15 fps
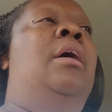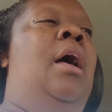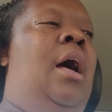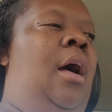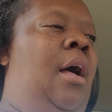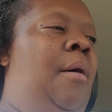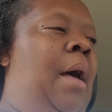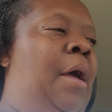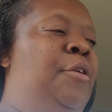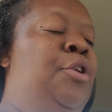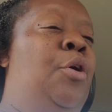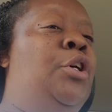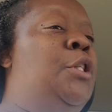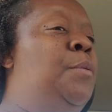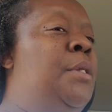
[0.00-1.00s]
I
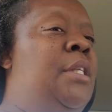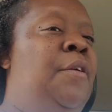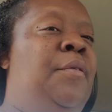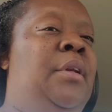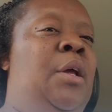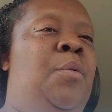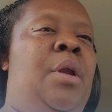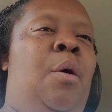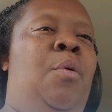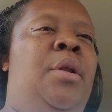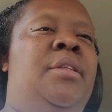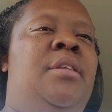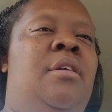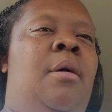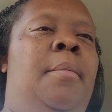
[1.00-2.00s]
know specifically what I
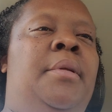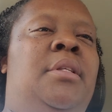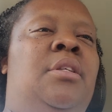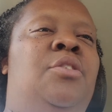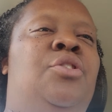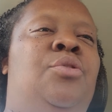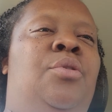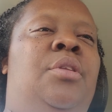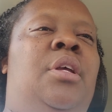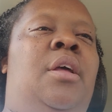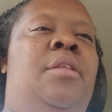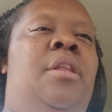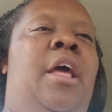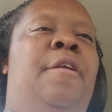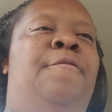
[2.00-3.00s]
wanted to come into the store the
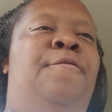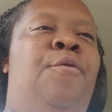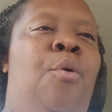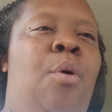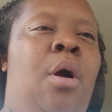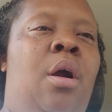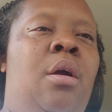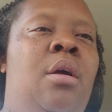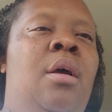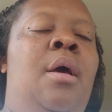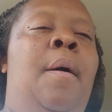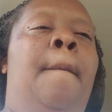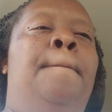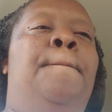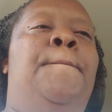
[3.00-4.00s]
other night for,
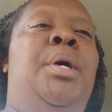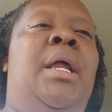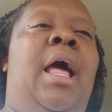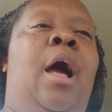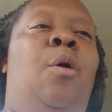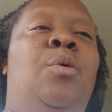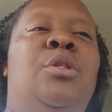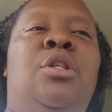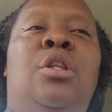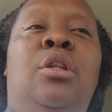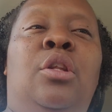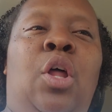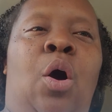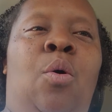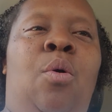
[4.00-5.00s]
but I was
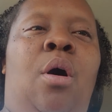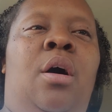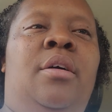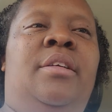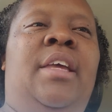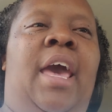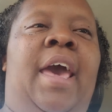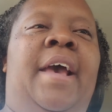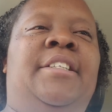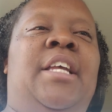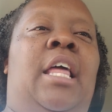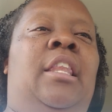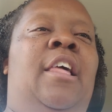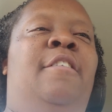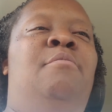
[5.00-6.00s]
low on cash.
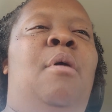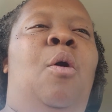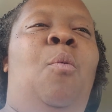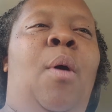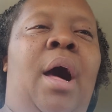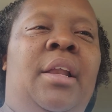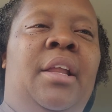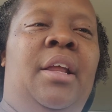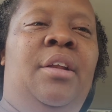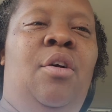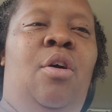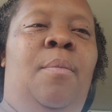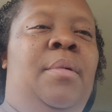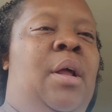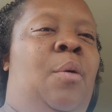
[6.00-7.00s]
I left my wallet at
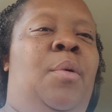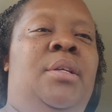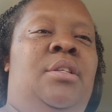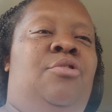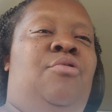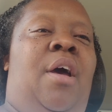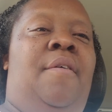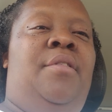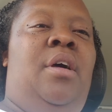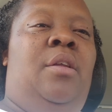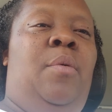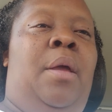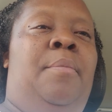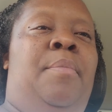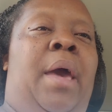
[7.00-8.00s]
home, and I wasn't driving all the
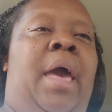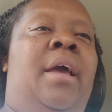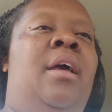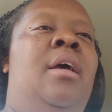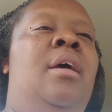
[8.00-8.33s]
way back.